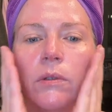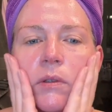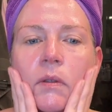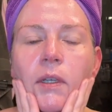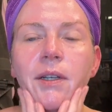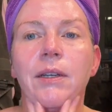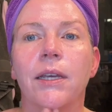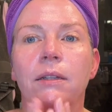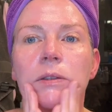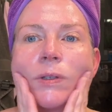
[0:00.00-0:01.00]
skin
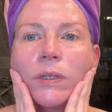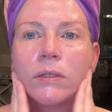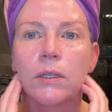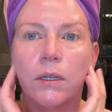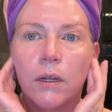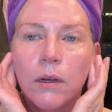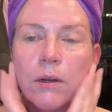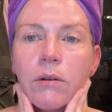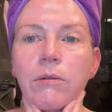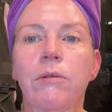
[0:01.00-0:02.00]
enhanced tinted
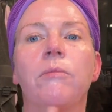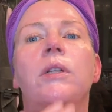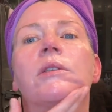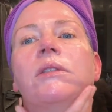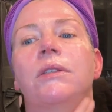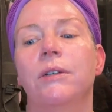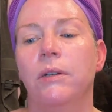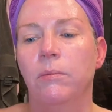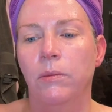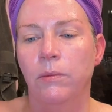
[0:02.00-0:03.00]
luminous
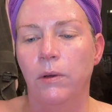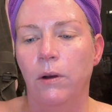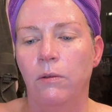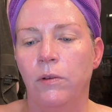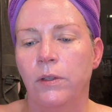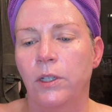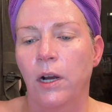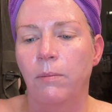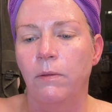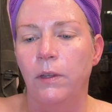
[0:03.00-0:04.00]
serum over the
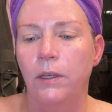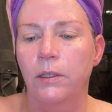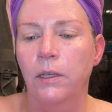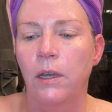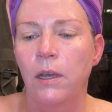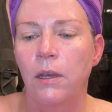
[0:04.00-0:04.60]
top of this.